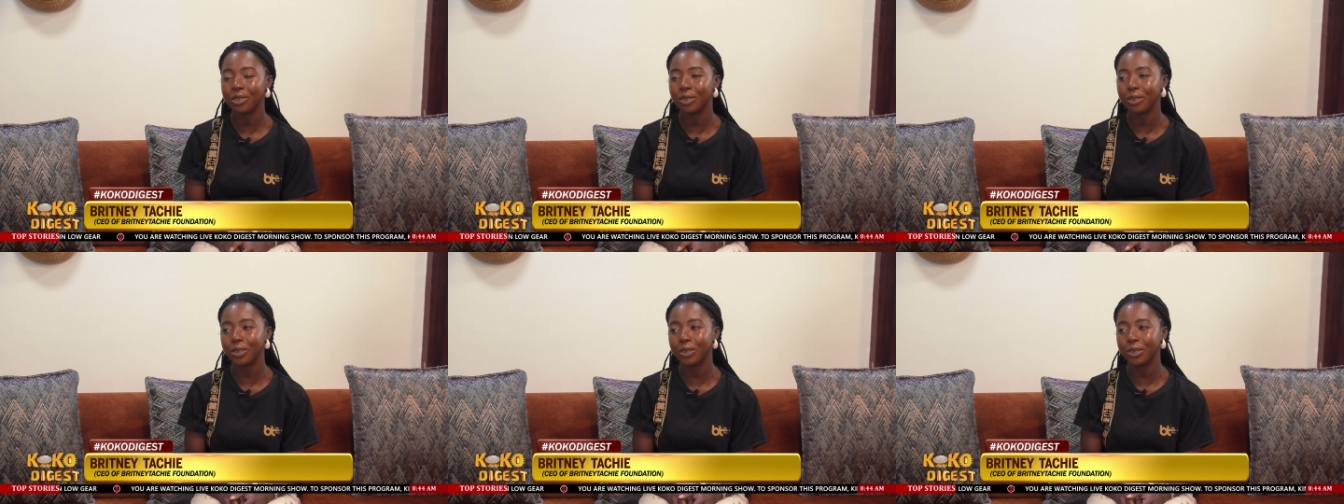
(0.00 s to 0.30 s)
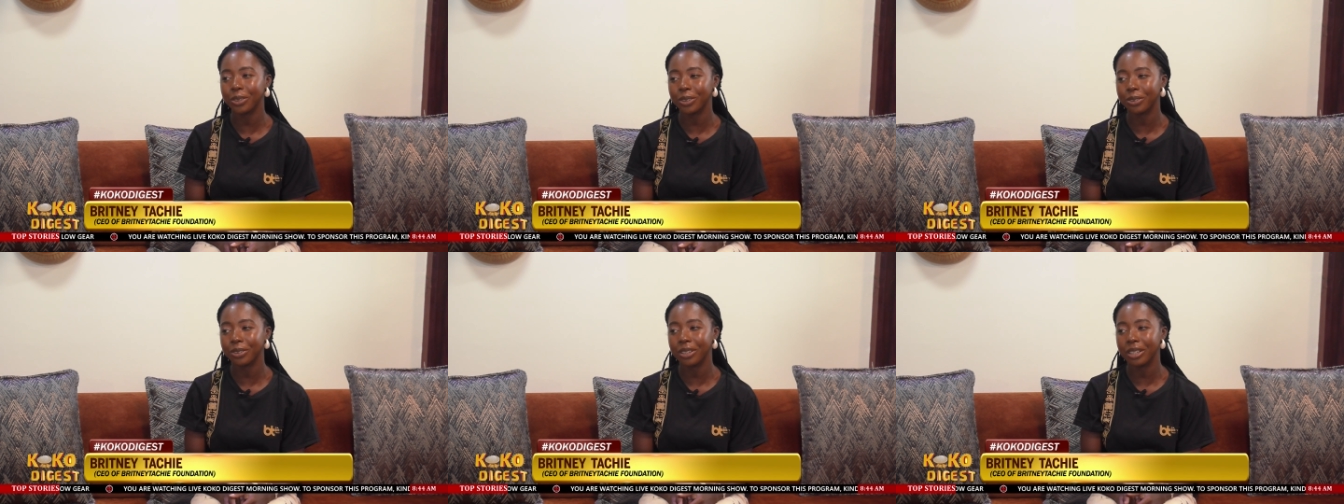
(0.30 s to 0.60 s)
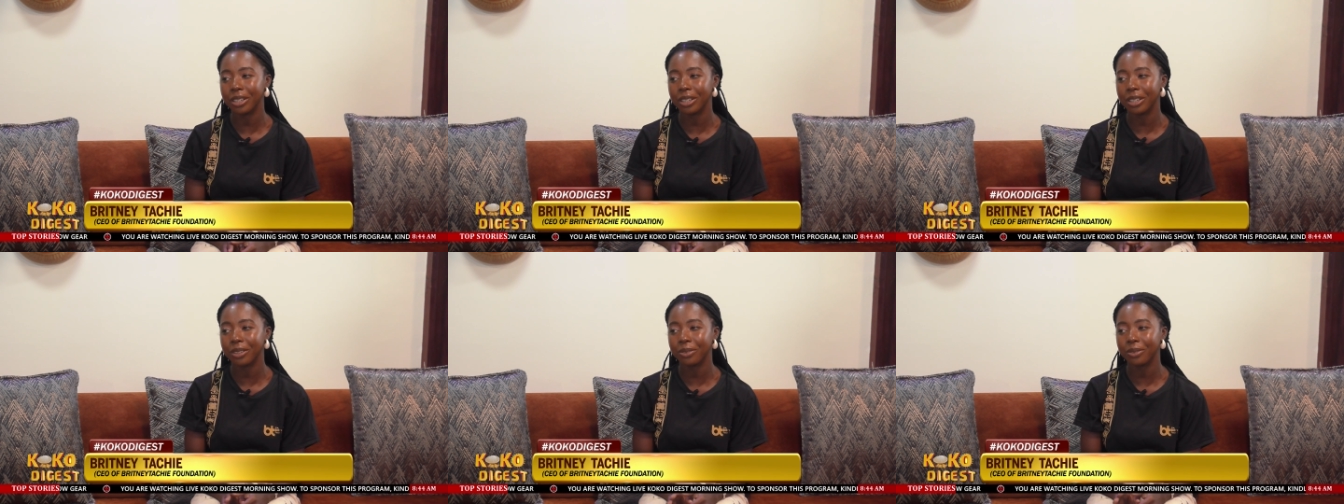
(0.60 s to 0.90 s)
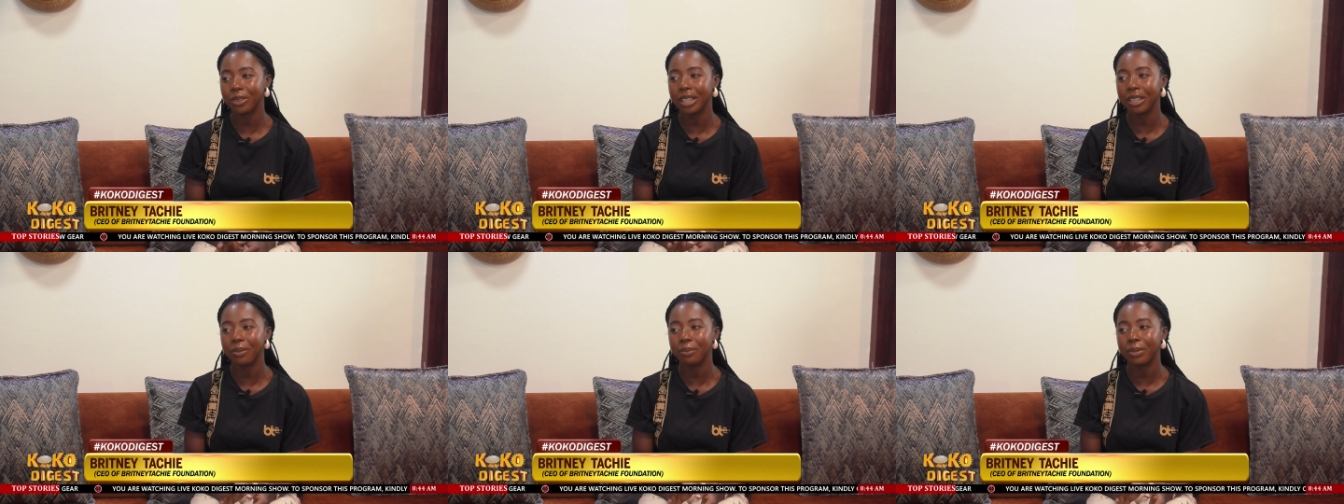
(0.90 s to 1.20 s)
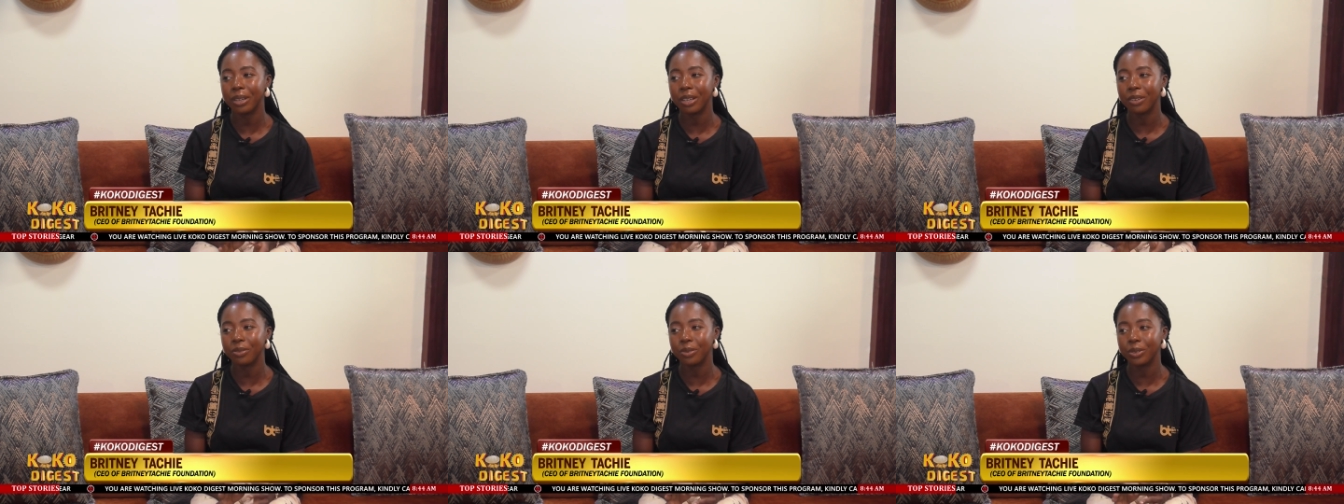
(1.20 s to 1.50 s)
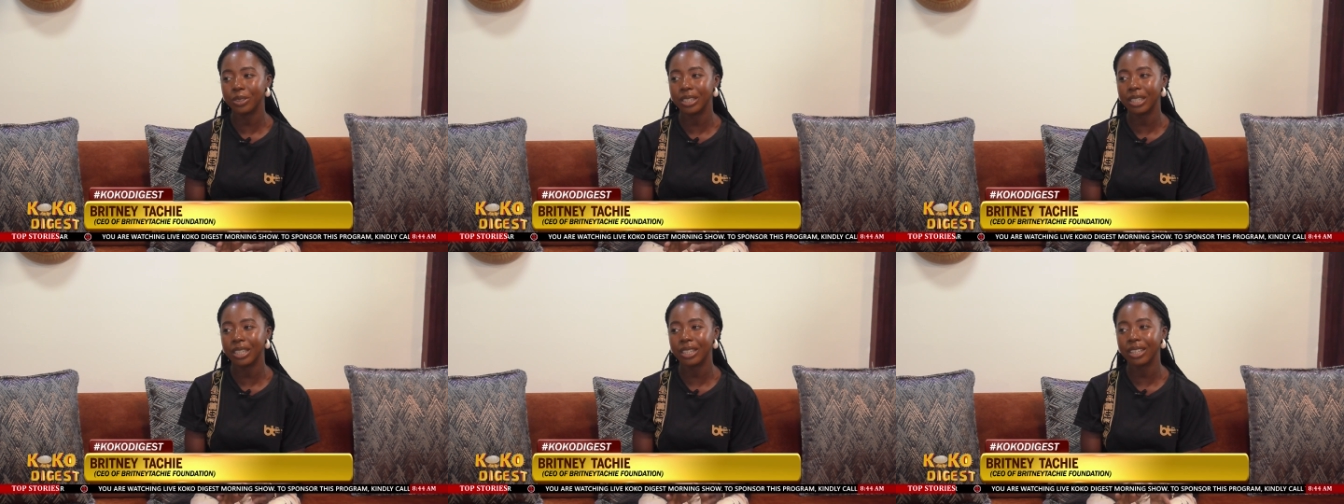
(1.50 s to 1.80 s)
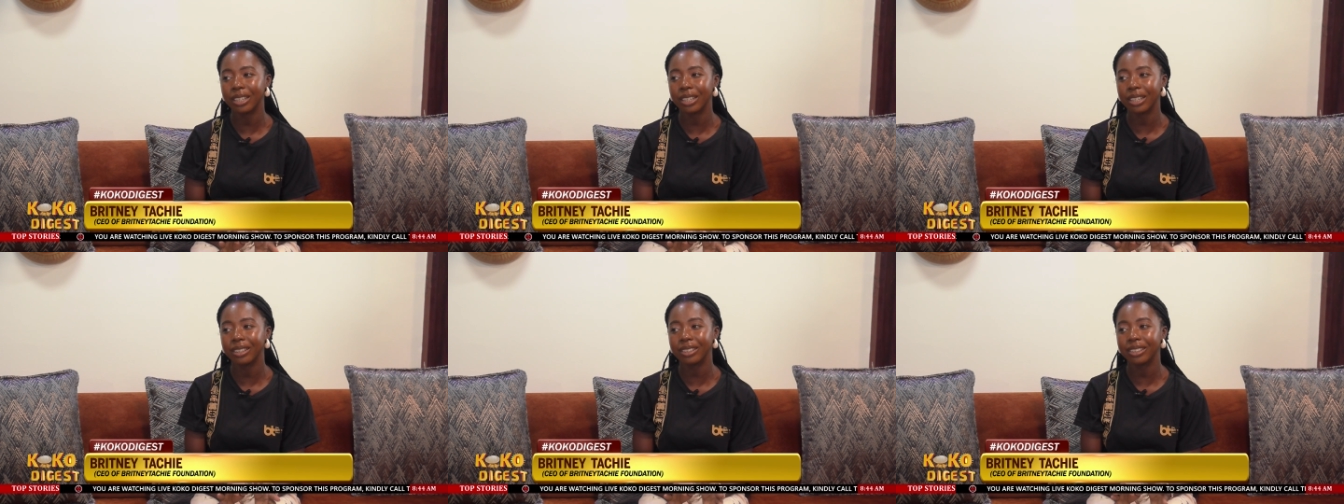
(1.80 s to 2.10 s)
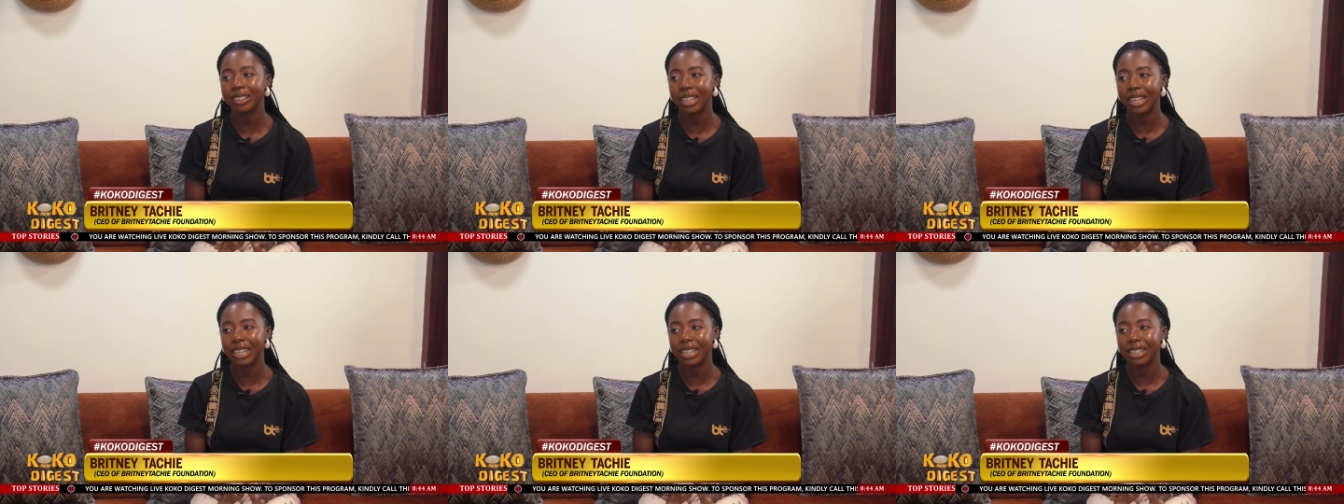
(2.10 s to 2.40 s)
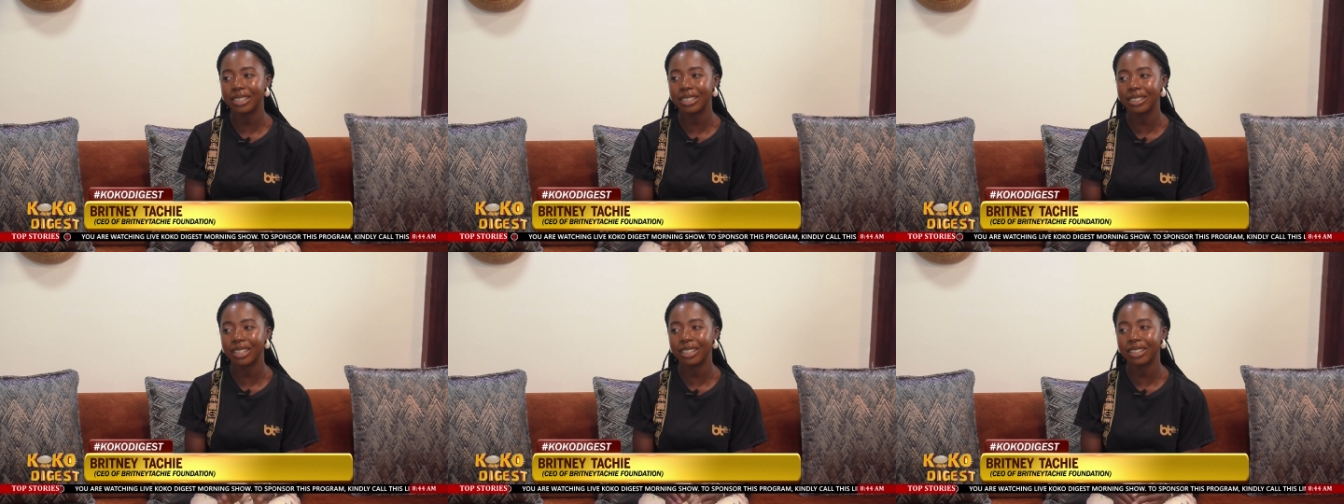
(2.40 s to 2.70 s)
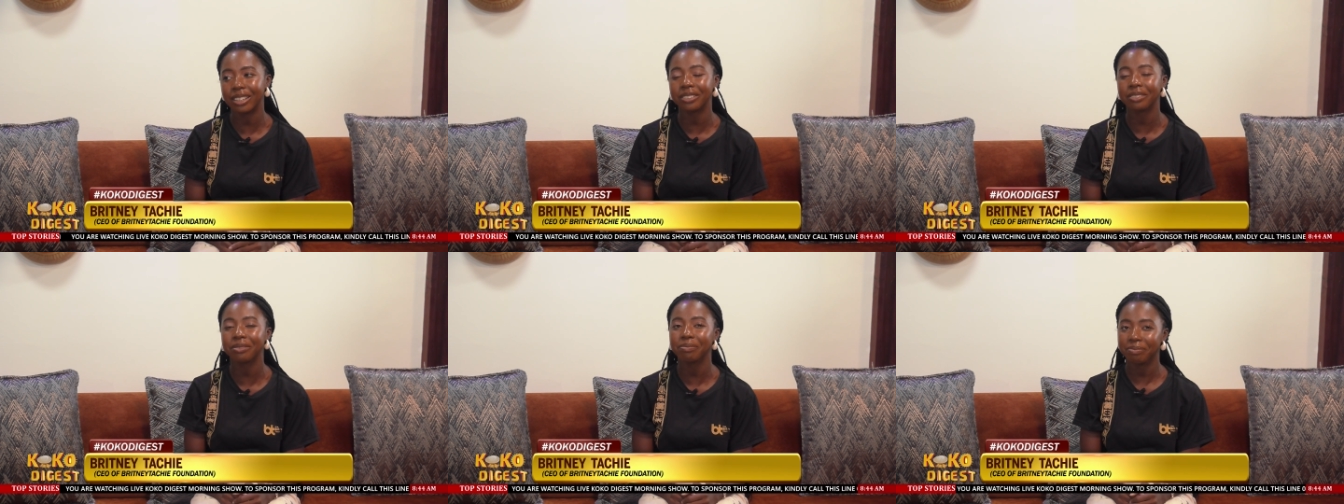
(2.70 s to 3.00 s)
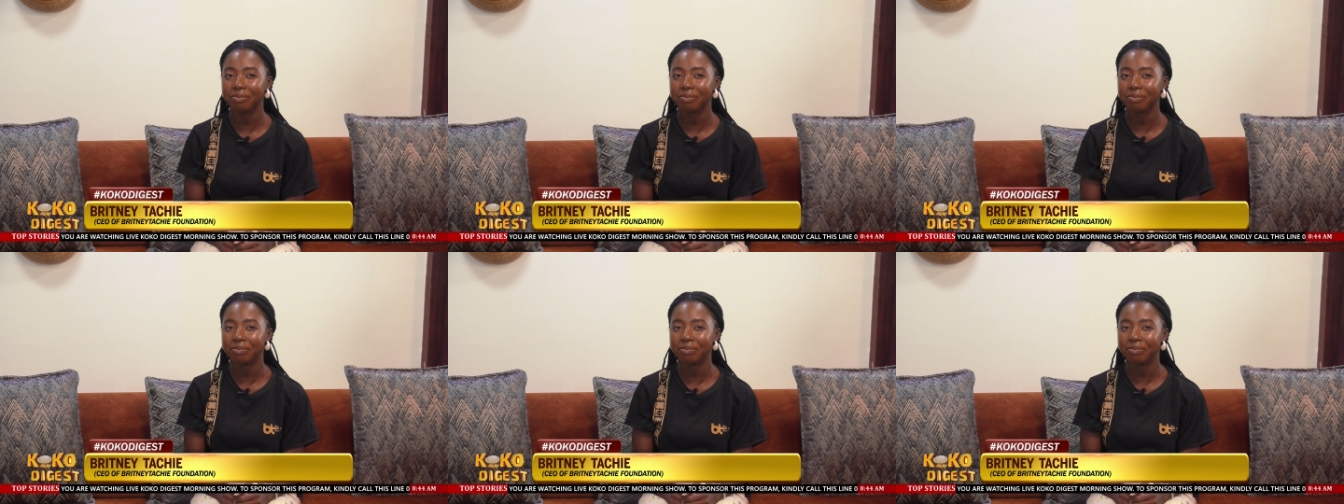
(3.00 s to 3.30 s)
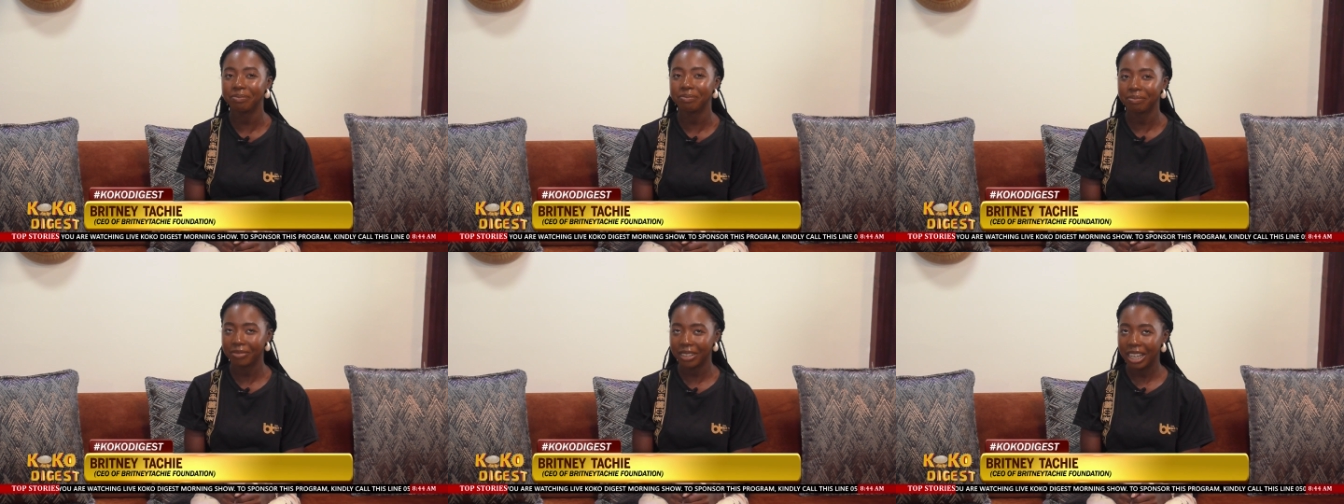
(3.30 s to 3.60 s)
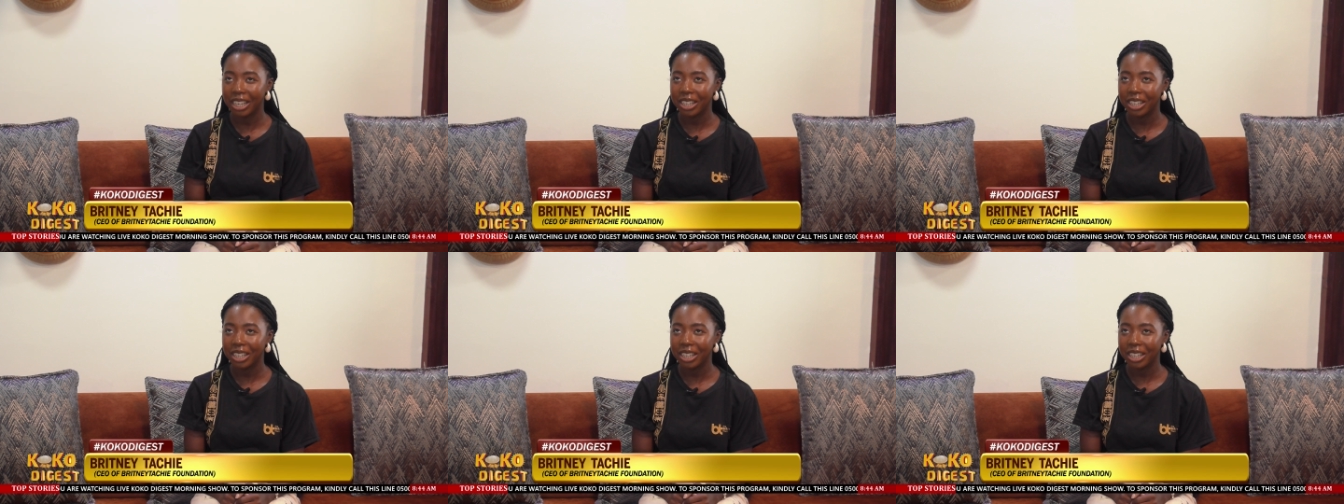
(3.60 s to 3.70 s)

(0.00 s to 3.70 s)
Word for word: little children walking barefooted and things. And yeah.